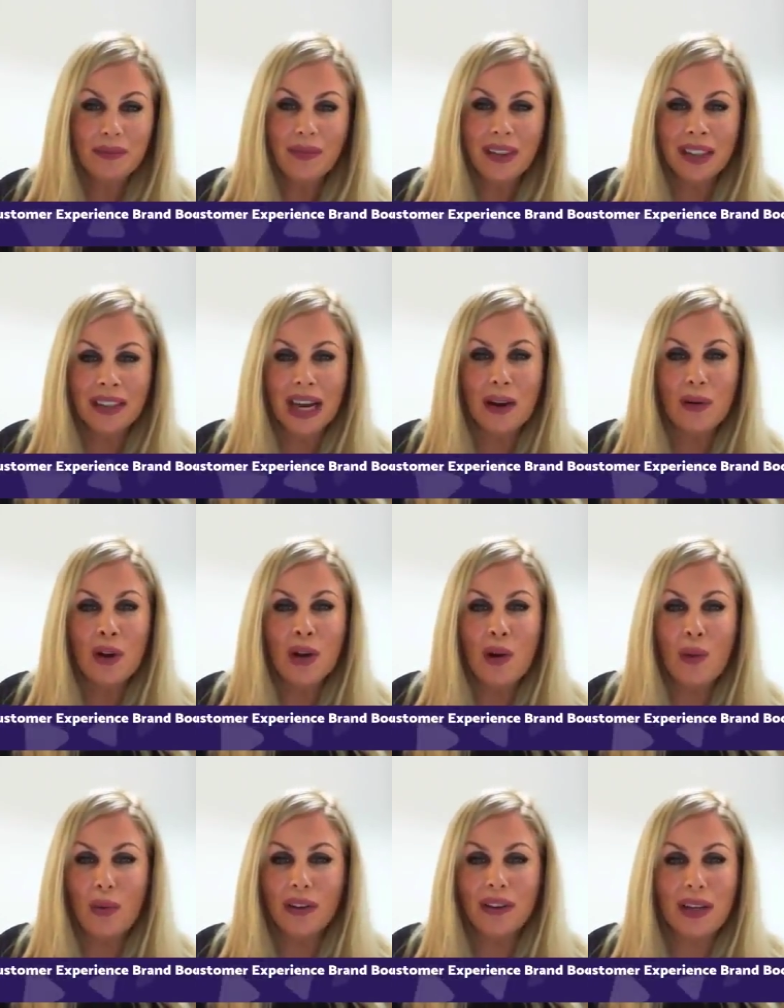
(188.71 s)
Now,
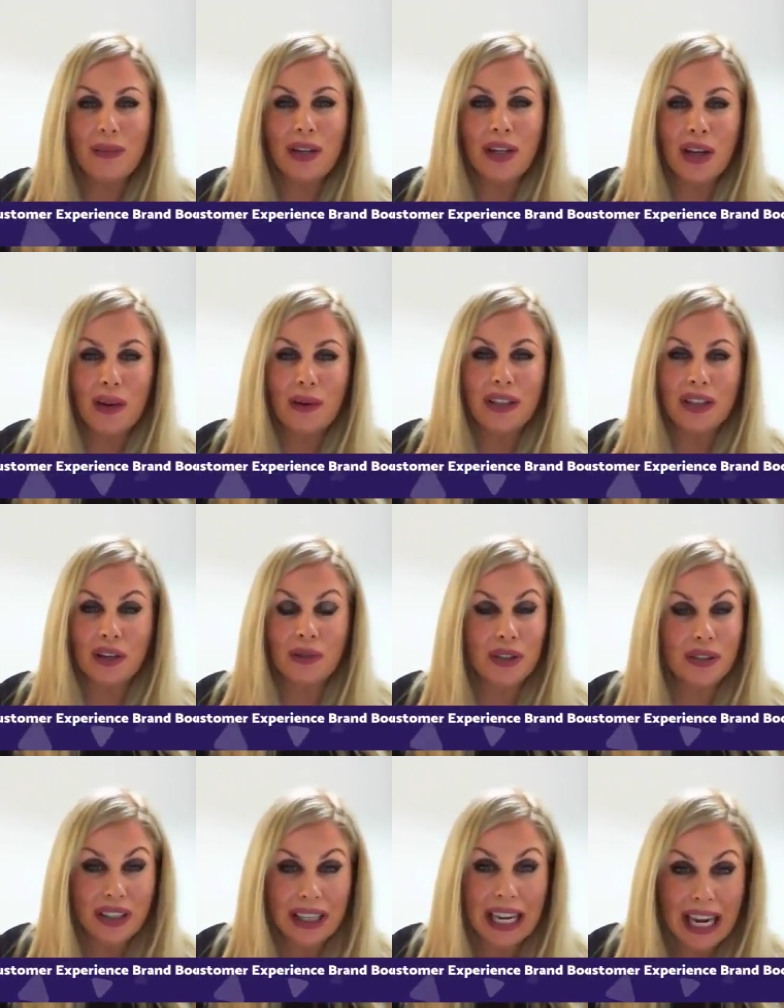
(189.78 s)
one thing we know in terms of
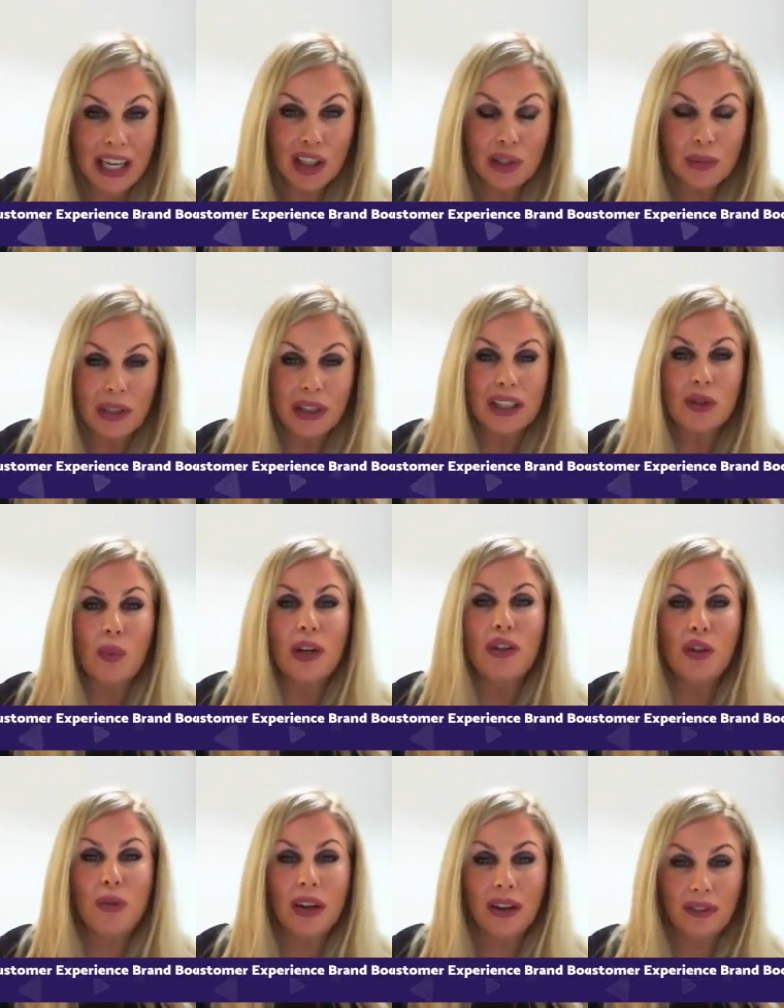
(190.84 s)
engagement is when you
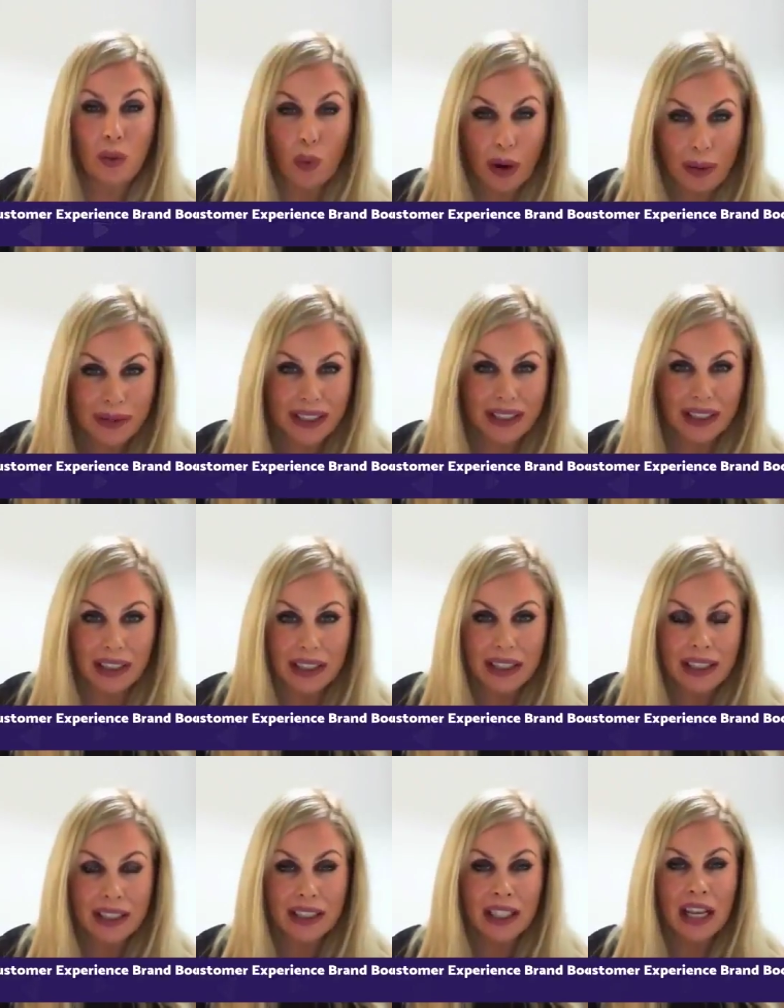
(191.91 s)
have a
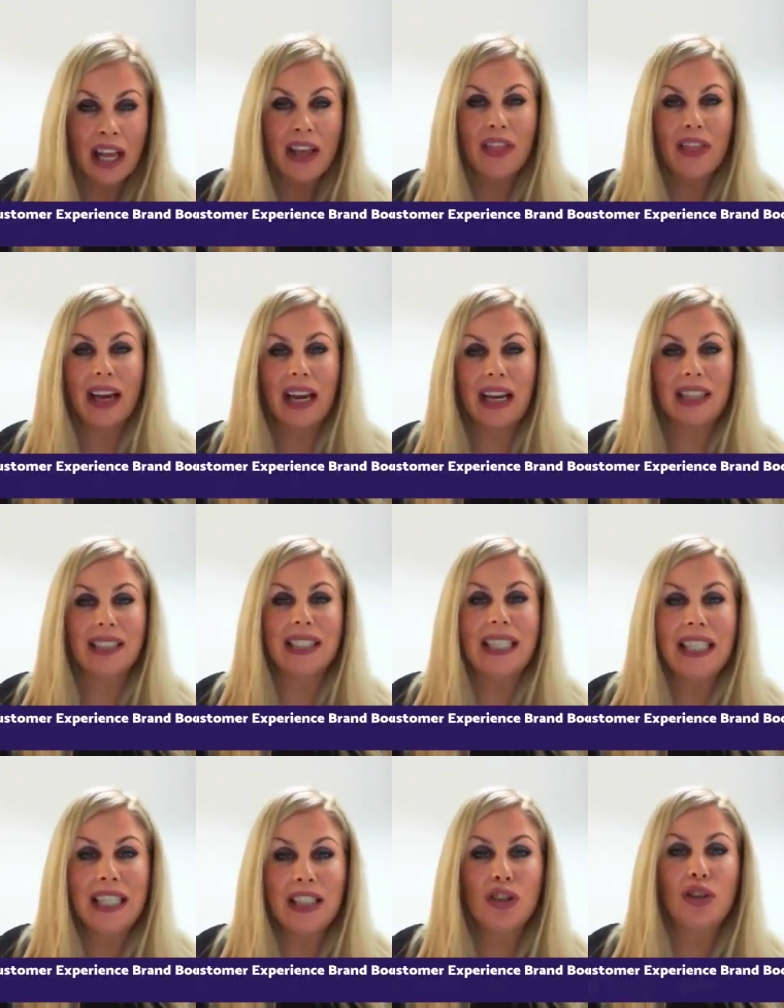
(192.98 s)
website that has
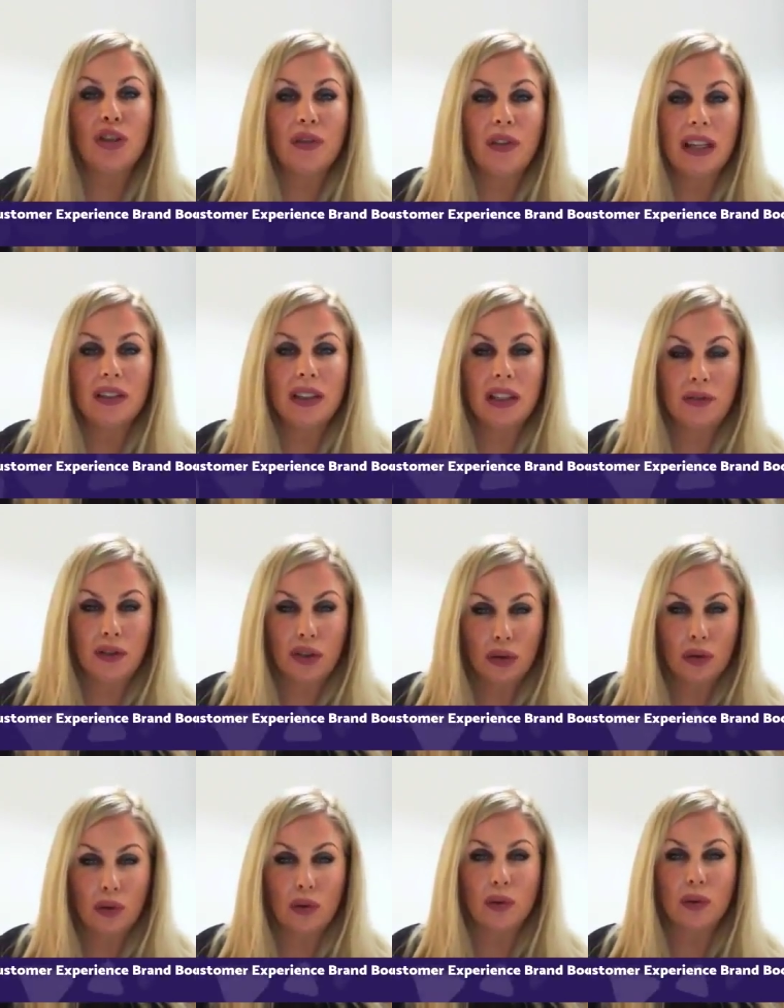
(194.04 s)
interactive
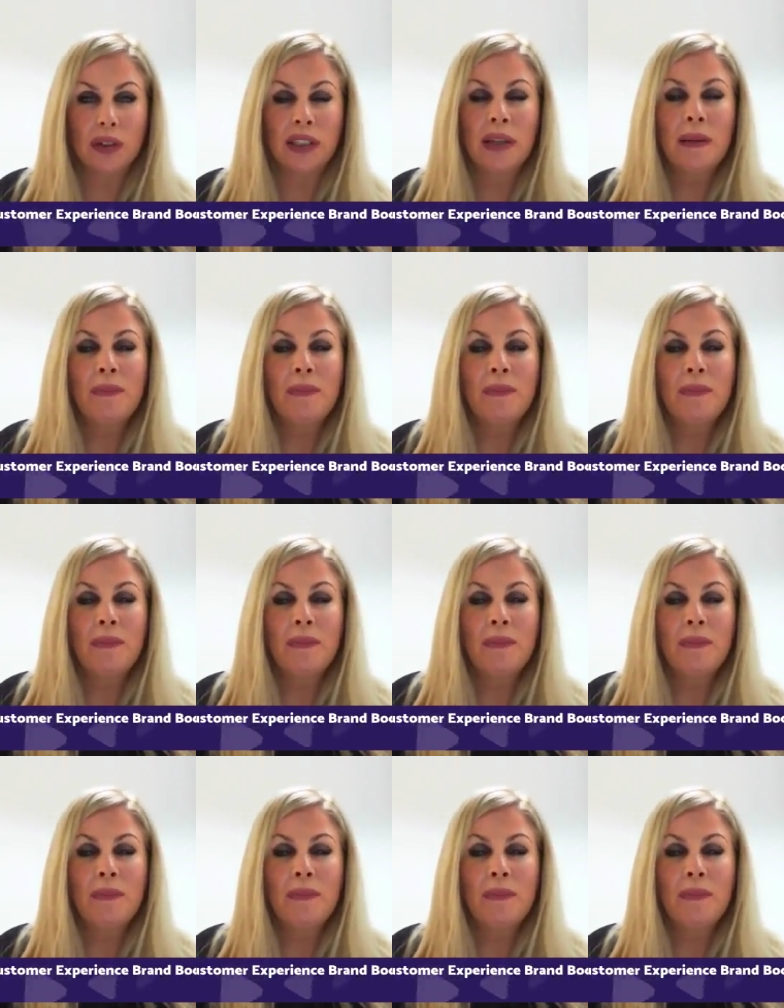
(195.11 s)
tools